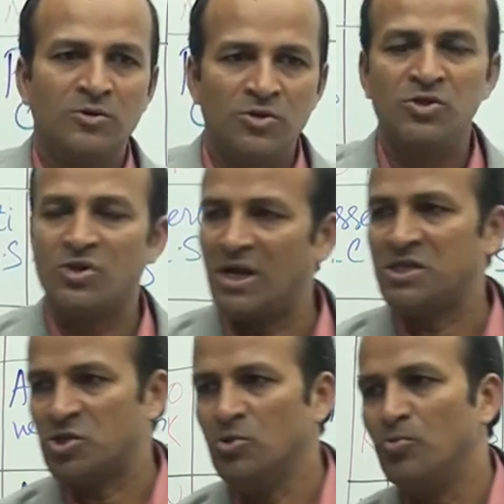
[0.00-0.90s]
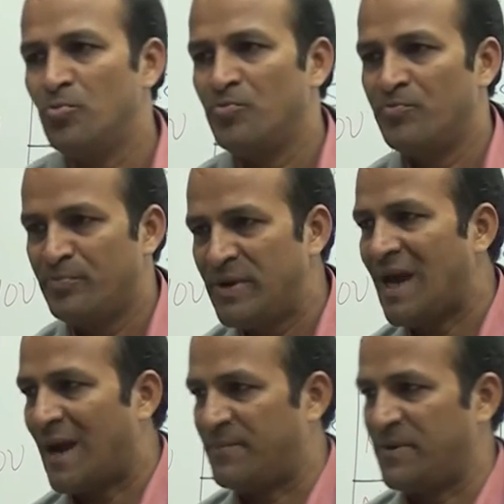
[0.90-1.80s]
you are also be
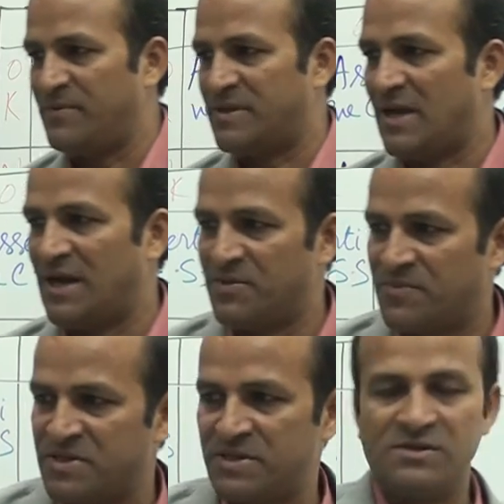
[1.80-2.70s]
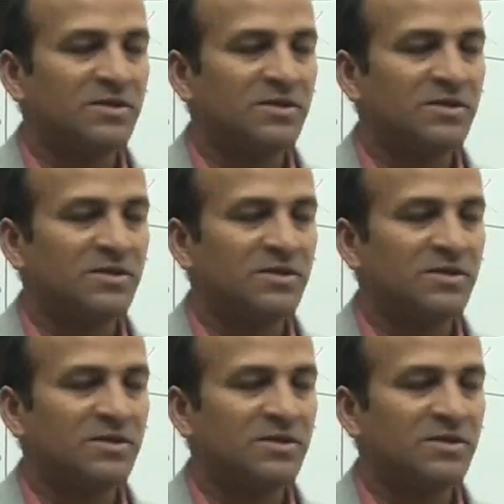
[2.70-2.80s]
happy with other person.